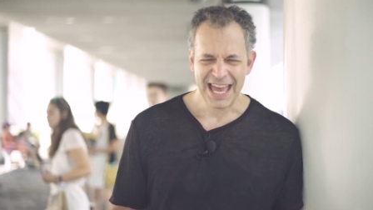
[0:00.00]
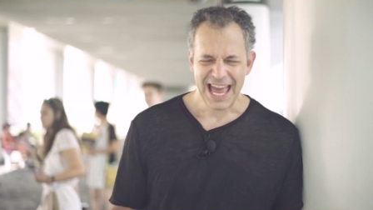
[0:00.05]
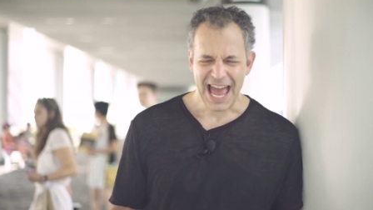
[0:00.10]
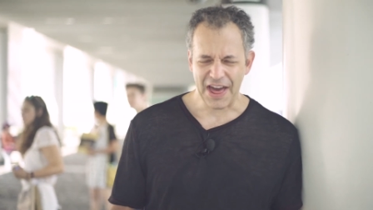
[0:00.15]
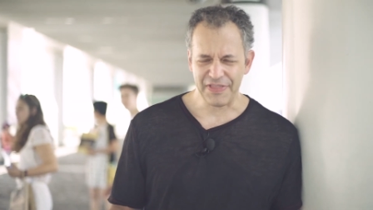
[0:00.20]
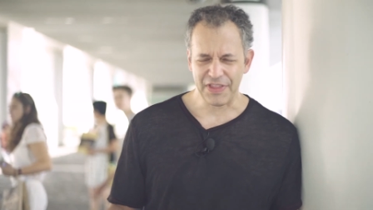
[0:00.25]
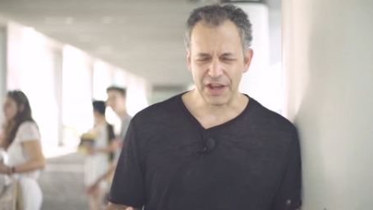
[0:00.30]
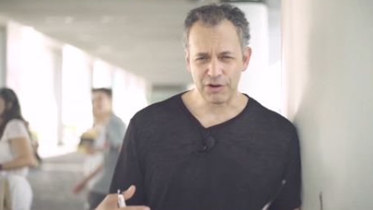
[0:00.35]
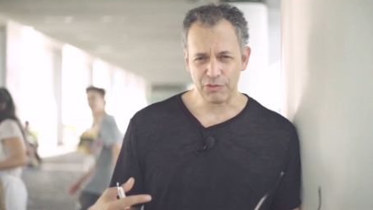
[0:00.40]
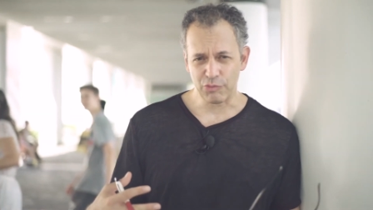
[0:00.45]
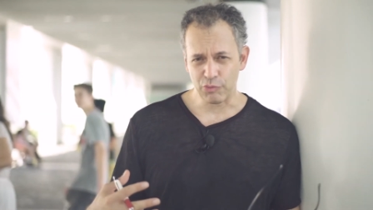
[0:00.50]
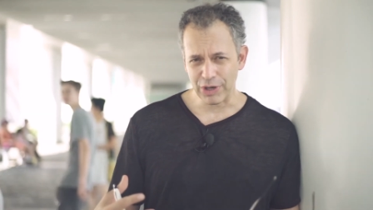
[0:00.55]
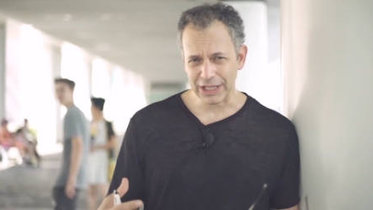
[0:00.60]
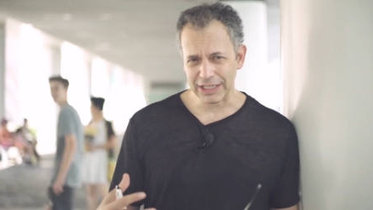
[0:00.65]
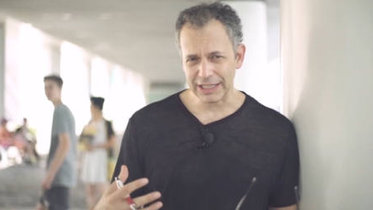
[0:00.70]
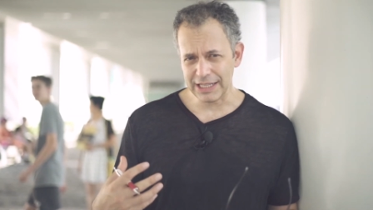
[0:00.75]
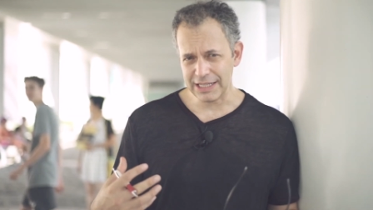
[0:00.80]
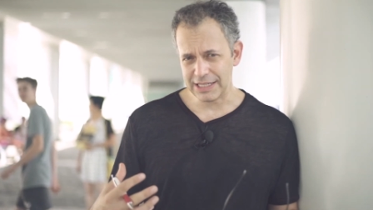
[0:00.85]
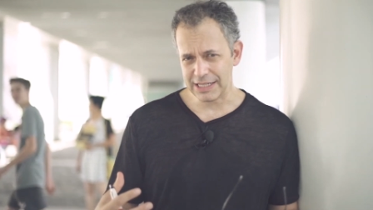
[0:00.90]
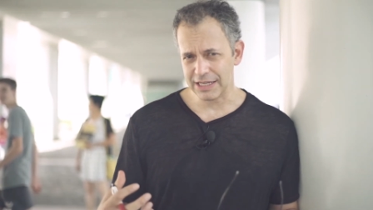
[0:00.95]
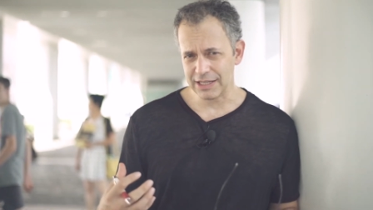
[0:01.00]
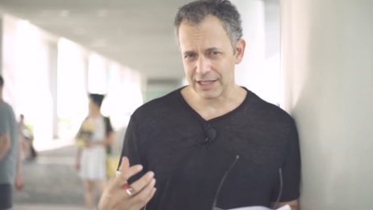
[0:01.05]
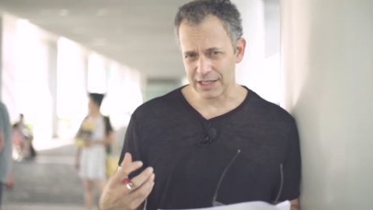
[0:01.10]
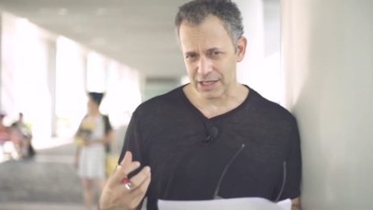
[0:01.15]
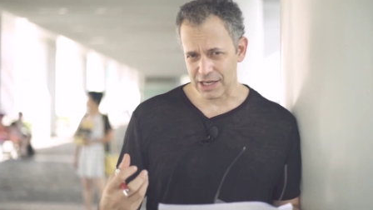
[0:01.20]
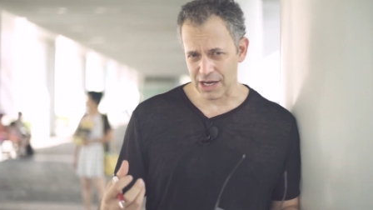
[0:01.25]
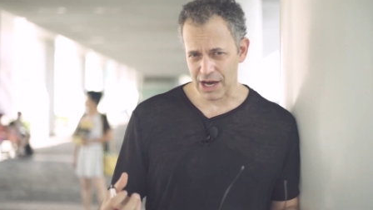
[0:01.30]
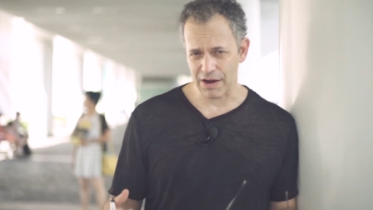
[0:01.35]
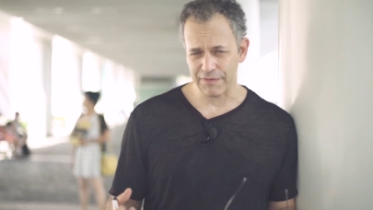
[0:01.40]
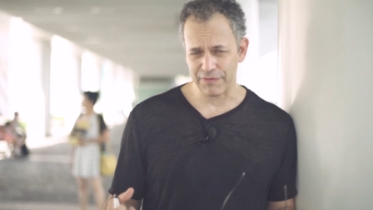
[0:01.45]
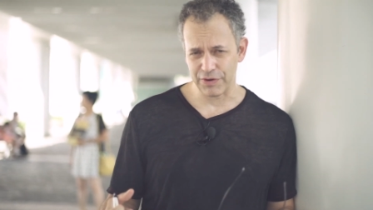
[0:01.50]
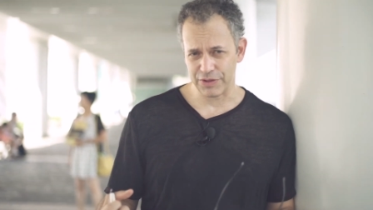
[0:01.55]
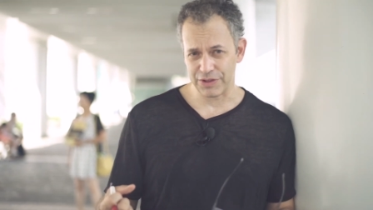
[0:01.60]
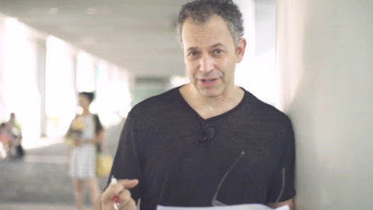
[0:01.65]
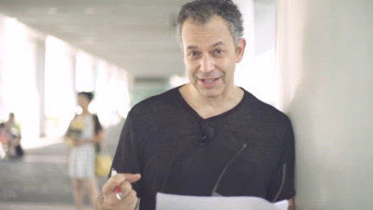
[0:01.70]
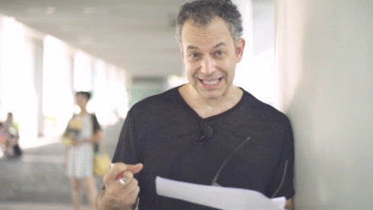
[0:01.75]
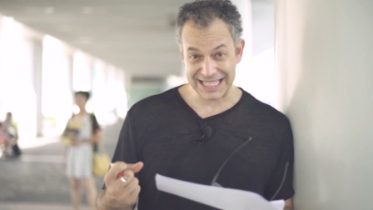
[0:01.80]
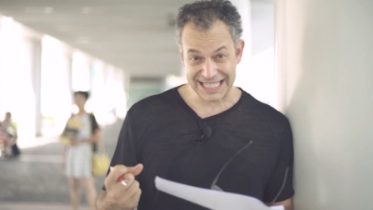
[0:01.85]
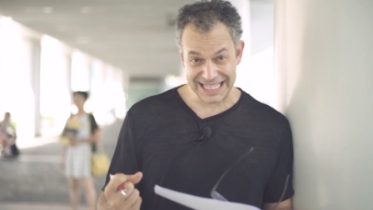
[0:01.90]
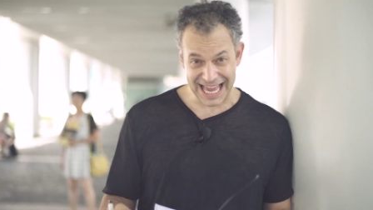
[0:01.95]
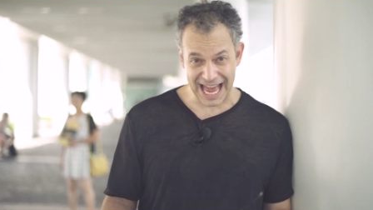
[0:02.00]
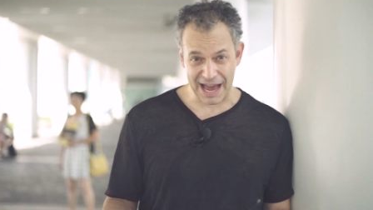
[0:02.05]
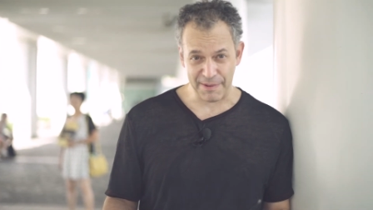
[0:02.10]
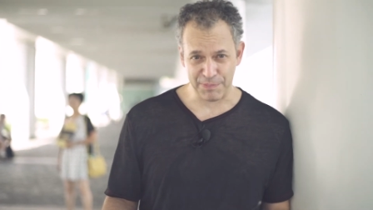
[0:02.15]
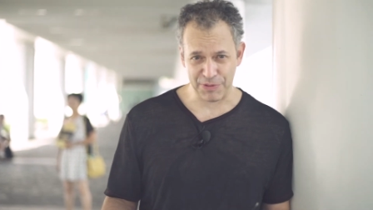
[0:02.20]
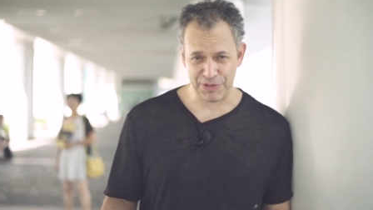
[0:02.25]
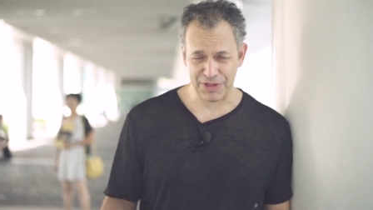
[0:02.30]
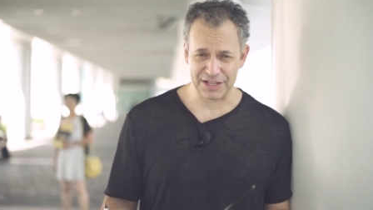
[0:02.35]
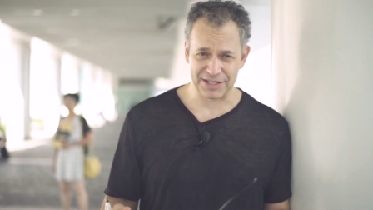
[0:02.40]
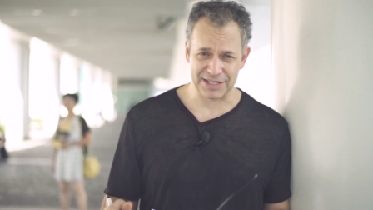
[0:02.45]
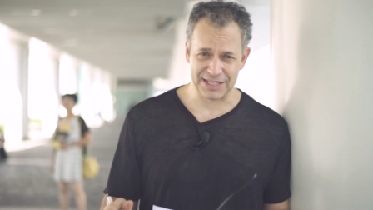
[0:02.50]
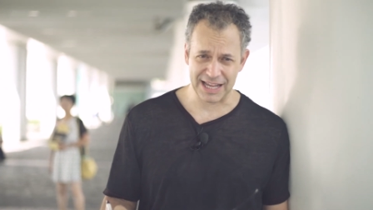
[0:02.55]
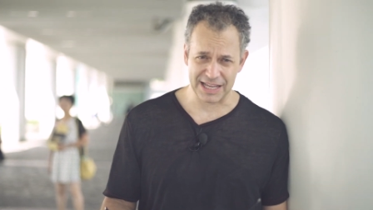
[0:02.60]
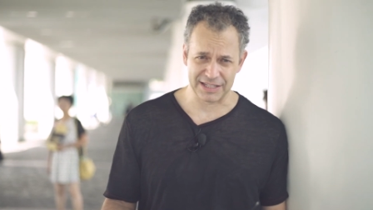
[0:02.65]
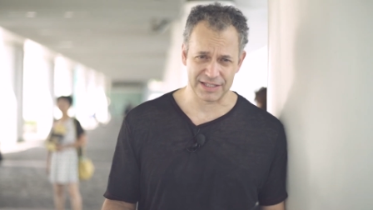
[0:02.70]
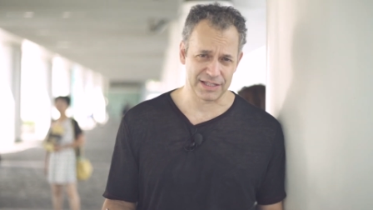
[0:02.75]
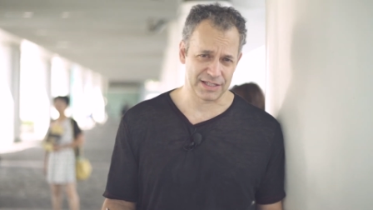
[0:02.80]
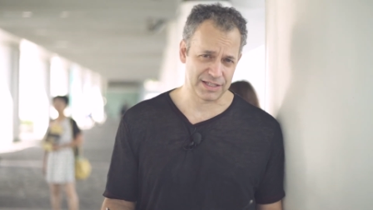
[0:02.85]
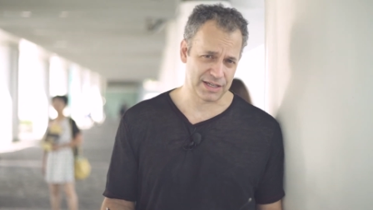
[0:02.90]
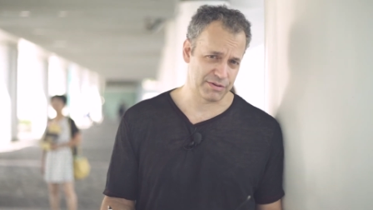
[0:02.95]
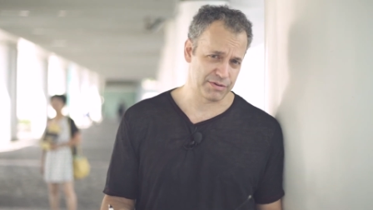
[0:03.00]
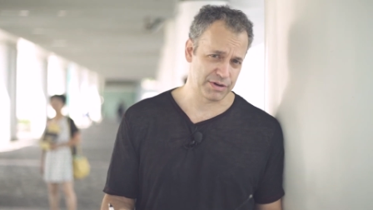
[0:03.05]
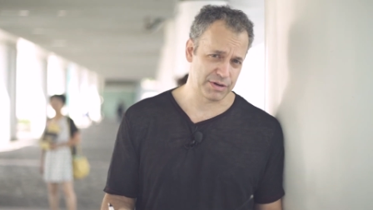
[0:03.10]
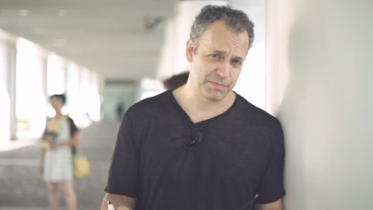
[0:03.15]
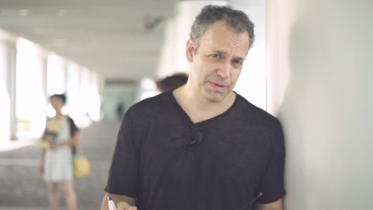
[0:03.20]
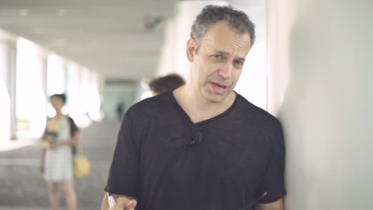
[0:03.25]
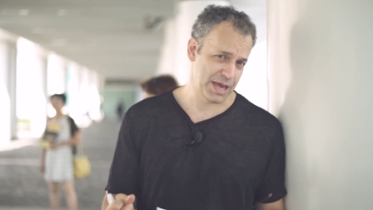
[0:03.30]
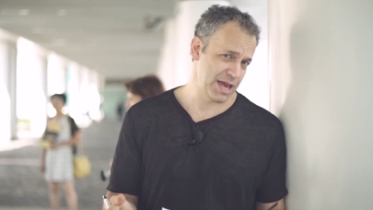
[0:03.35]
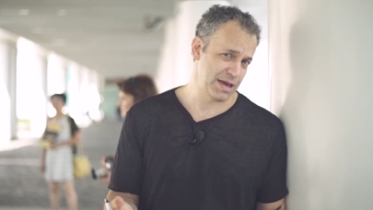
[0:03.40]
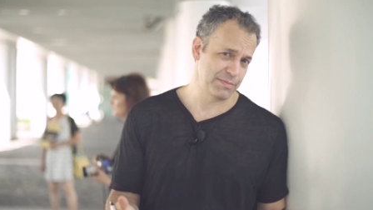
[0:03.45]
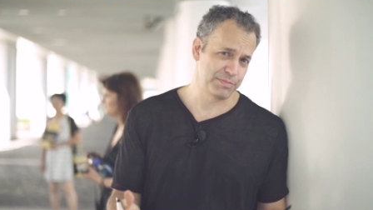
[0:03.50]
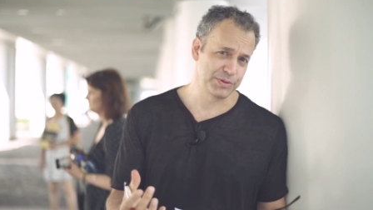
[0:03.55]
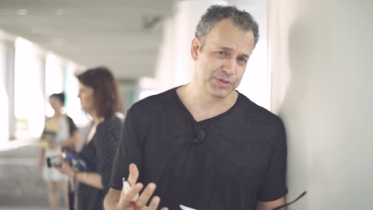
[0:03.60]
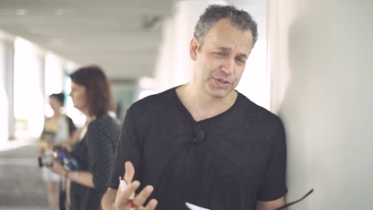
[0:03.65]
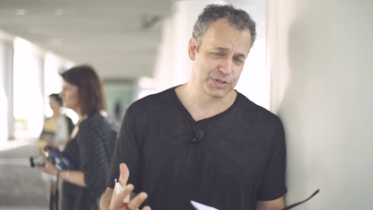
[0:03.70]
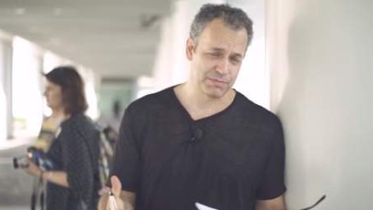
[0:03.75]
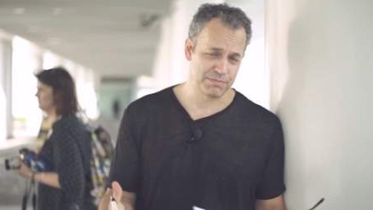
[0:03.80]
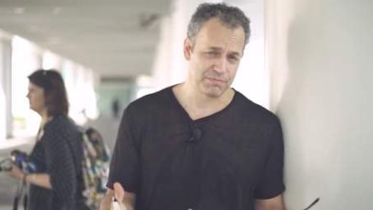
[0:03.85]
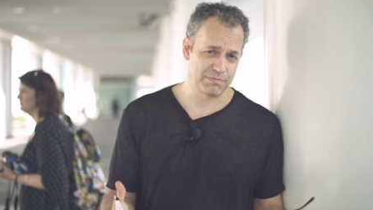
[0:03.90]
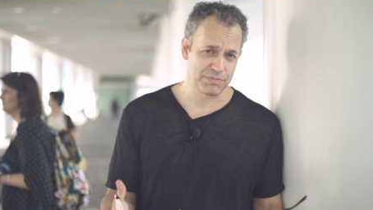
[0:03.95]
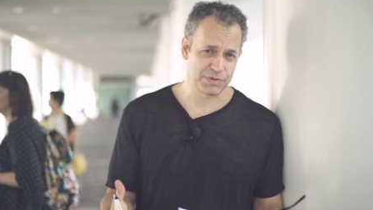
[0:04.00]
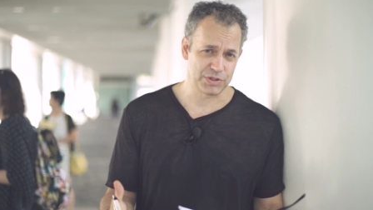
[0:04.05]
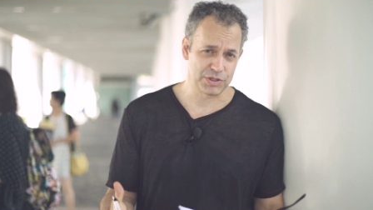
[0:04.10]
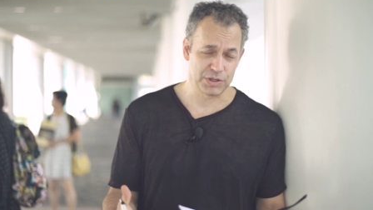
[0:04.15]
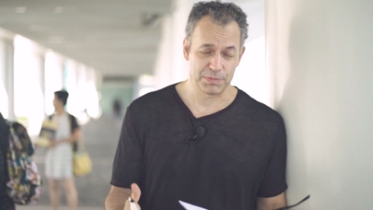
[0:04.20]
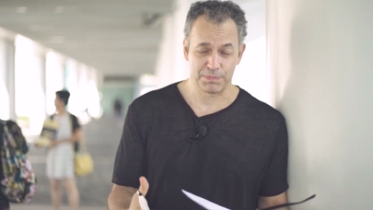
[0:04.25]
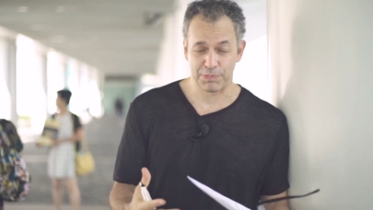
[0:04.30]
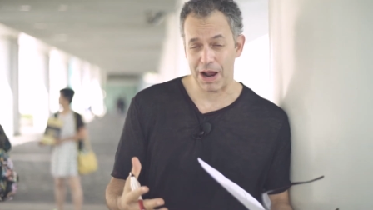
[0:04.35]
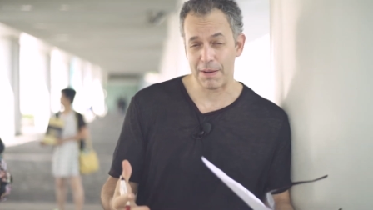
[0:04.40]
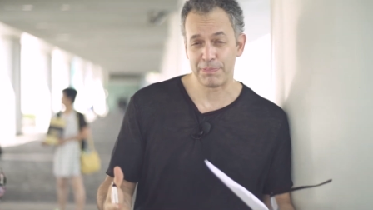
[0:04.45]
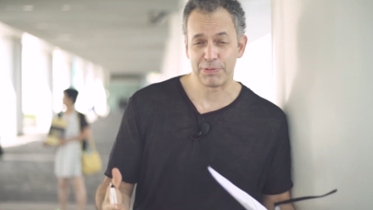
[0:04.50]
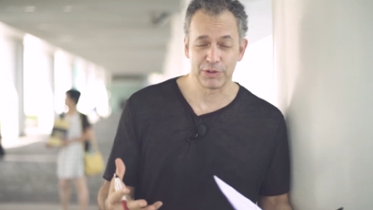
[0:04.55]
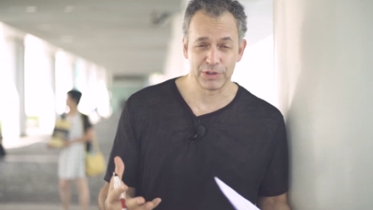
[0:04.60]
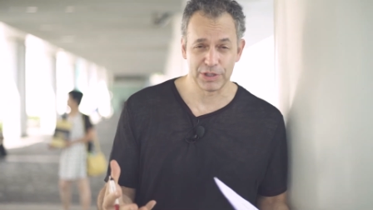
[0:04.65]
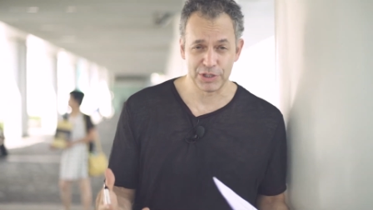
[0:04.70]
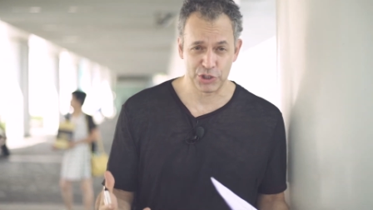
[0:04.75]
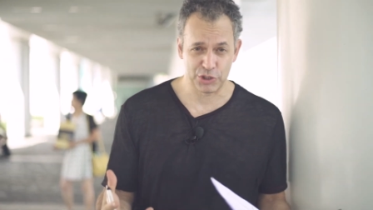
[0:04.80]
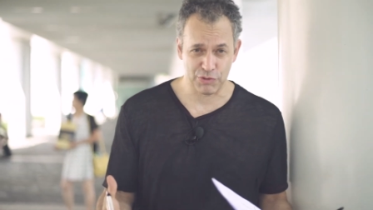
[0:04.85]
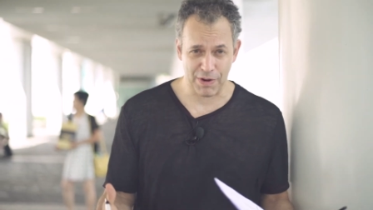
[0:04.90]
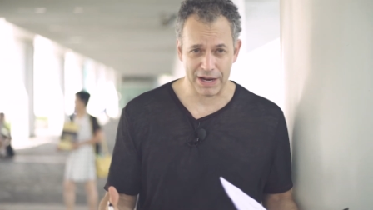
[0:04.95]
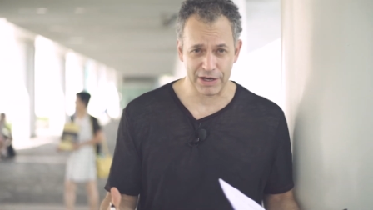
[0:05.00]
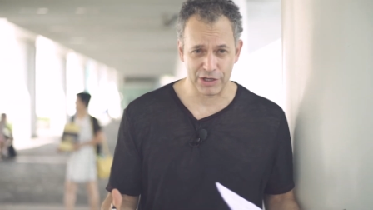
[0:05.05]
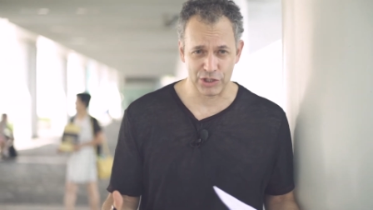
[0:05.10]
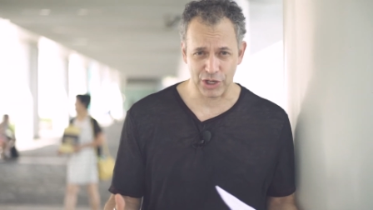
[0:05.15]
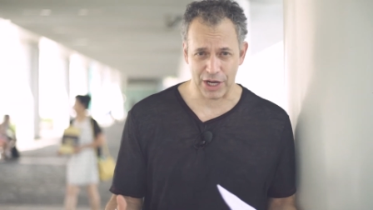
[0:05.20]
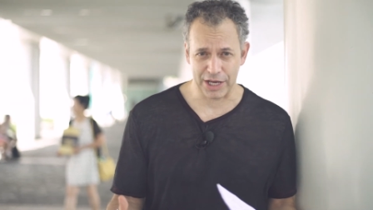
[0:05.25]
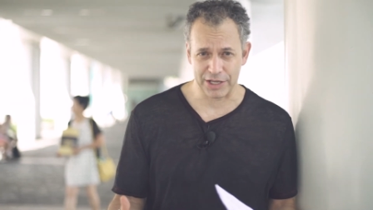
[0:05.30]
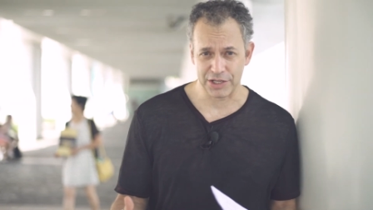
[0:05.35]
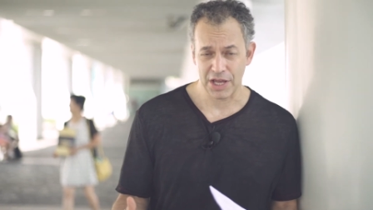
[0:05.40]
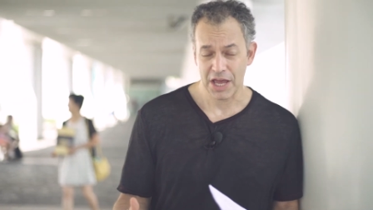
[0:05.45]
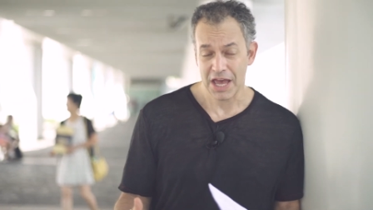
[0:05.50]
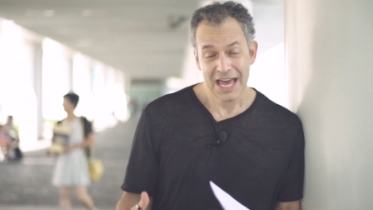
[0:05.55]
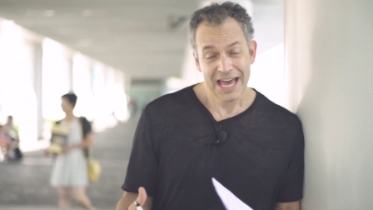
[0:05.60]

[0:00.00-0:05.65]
and that it really didn't cover the depth that's necessary to be able to, to properly strategize.